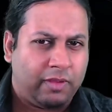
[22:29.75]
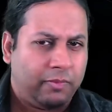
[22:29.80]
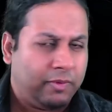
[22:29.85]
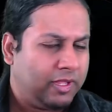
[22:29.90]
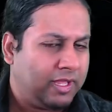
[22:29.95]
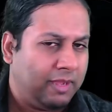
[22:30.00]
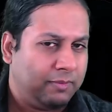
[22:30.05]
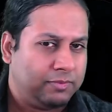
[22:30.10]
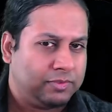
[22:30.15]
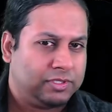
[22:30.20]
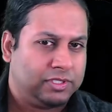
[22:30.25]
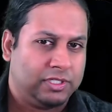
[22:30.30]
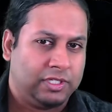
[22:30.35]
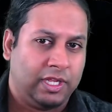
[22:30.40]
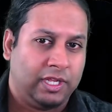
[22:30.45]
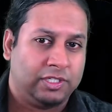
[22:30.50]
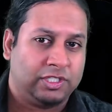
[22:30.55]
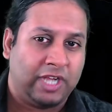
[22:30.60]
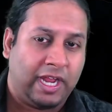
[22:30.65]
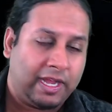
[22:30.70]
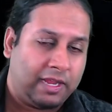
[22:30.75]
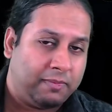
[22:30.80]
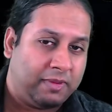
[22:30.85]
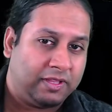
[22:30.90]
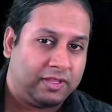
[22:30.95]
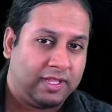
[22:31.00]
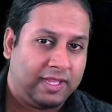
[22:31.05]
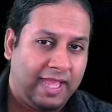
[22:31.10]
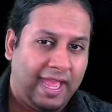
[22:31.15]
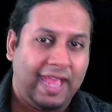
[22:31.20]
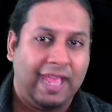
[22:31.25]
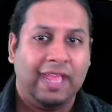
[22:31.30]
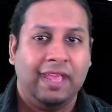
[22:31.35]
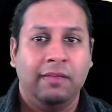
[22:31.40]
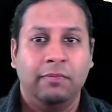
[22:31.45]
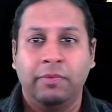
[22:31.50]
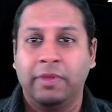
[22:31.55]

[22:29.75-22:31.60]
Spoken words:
We kept chatting about the game.